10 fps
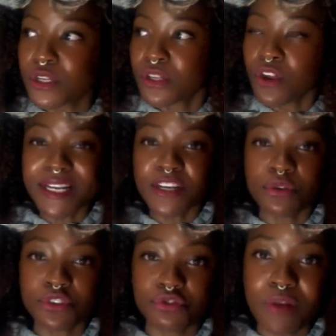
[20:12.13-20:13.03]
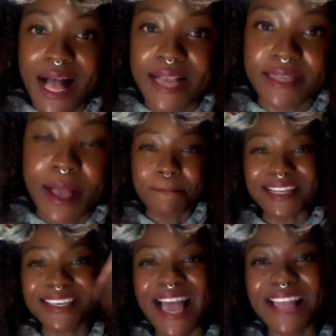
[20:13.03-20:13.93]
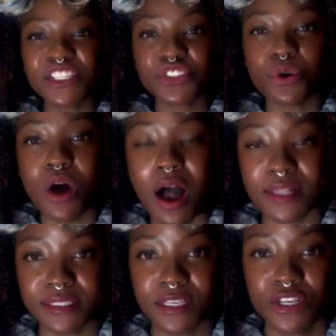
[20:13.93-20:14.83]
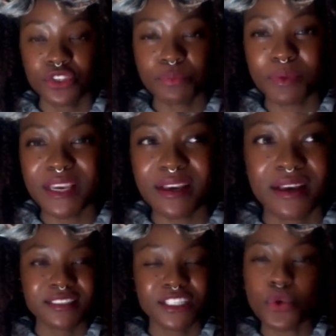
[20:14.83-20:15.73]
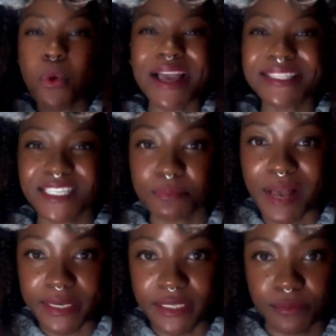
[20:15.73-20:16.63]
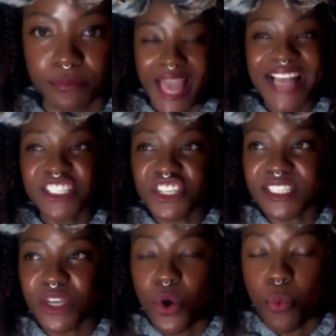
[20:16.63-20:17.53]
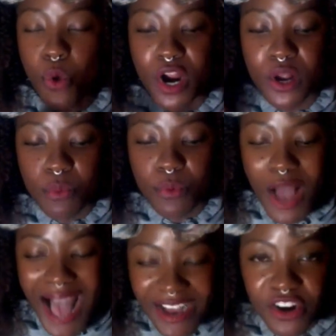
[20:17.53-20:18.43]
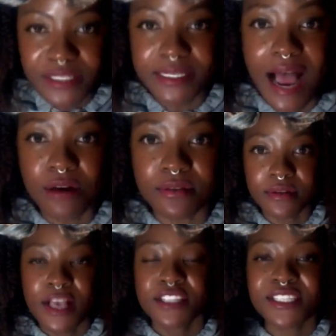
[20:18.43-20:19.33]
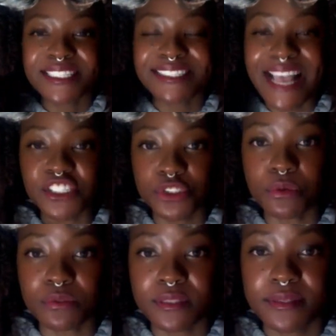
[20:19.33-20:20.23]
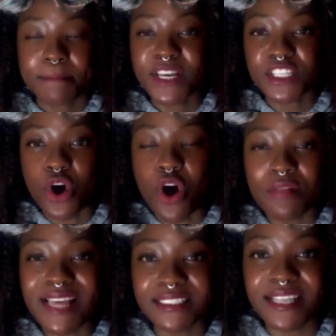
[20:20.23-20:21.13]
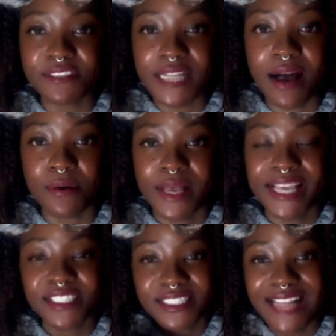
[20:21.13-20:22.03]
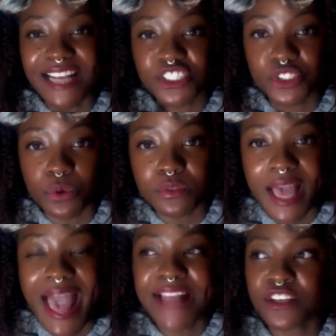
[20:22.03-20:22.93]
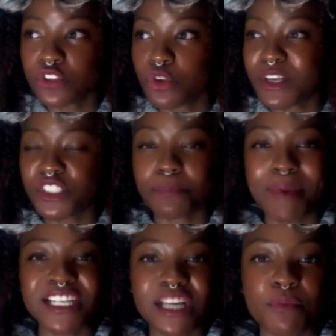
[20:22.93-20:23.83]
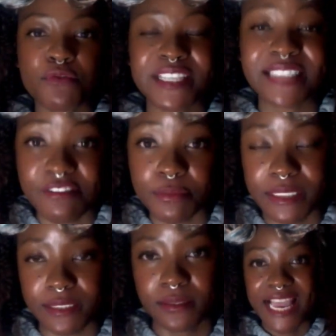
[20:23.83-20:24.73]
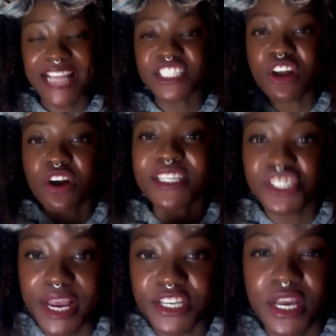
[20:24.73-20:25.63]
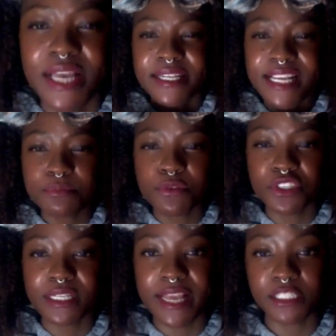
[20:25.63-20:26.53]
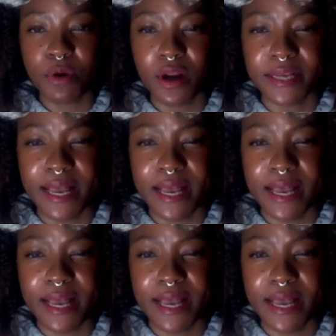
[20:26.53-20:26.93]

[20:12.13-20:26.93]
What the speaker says: not in your stride, but callous your hearts to being disquieted by it. And just work hunkered down to snatch souls. Because all that's left now is to snatch souls and not so much to patch up or fix governments. It's not going to change. Let's move to the next part,